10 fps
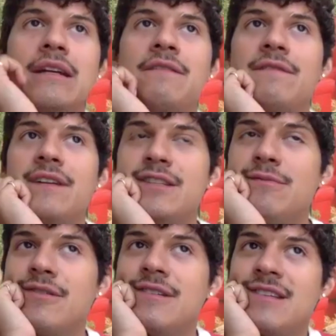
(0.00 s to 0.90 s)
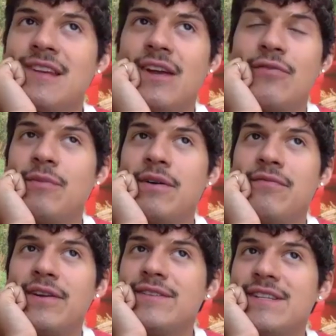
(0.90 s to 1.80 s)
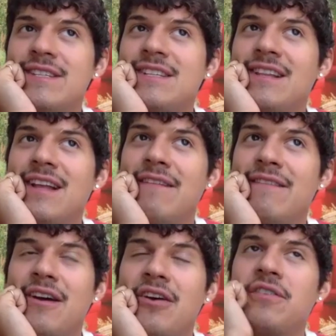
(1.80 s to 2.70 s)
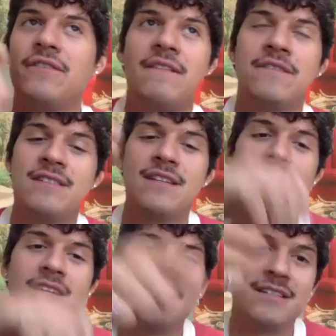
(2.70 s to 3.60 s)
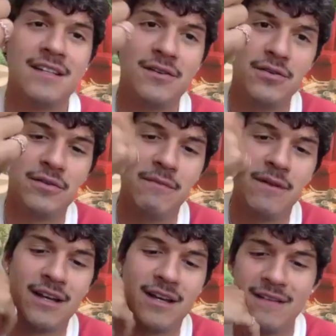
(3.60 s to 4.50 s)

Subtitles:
Invincible is like one of my favorites to sing live now. I don't even have to sing it. I just like hold the mic out.